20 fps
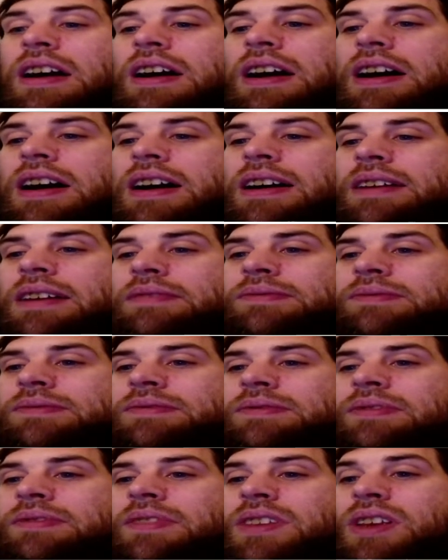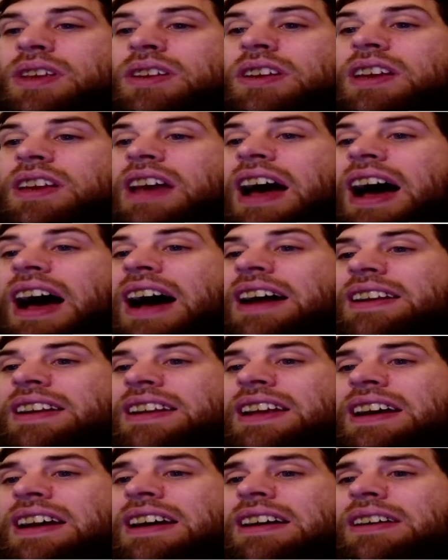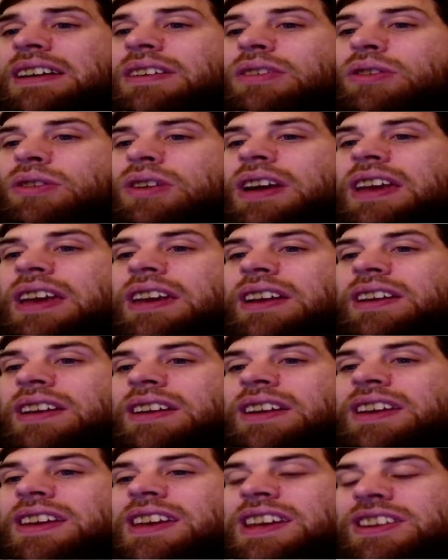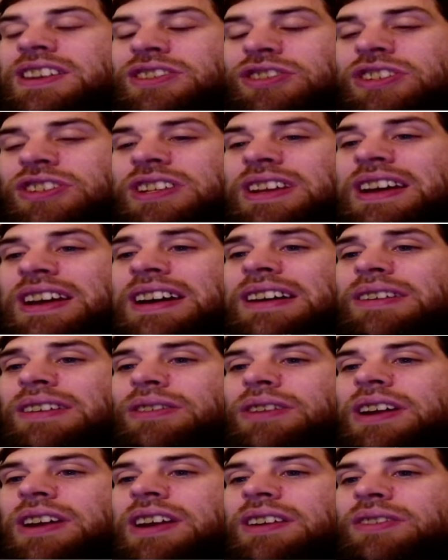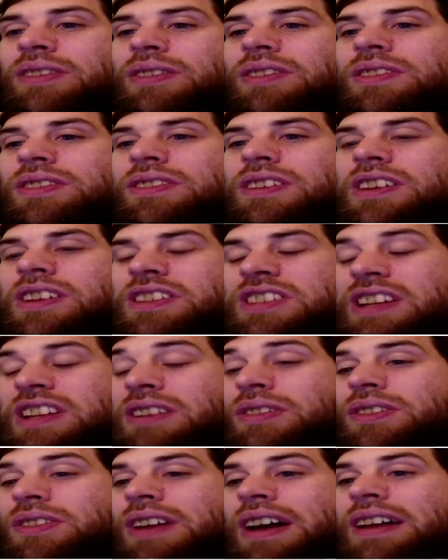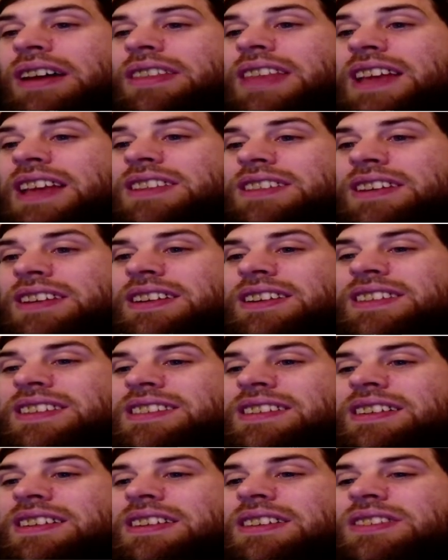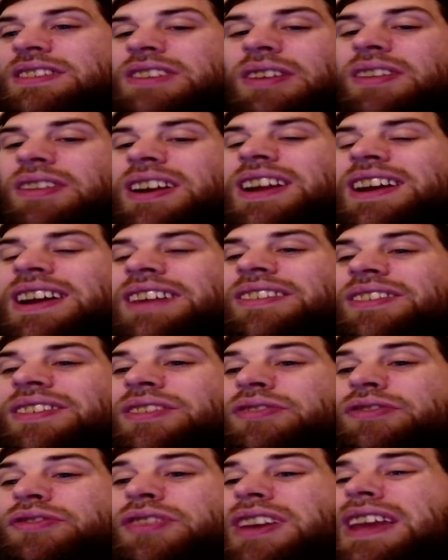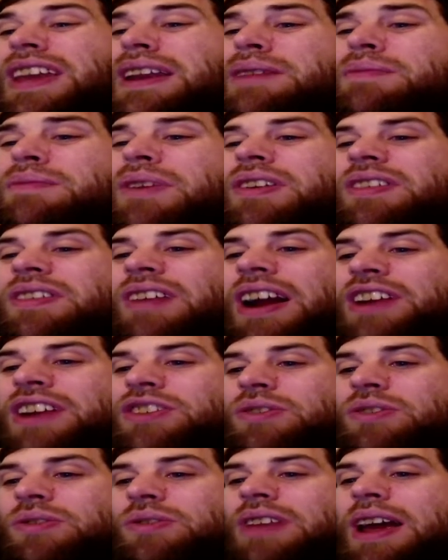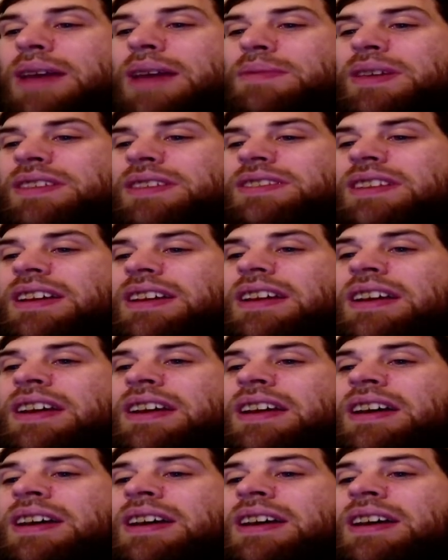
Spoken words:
Cardia or Kirtia or Catilda. That's it, isn't it? Sorry, I'm forgetting what her actual name is.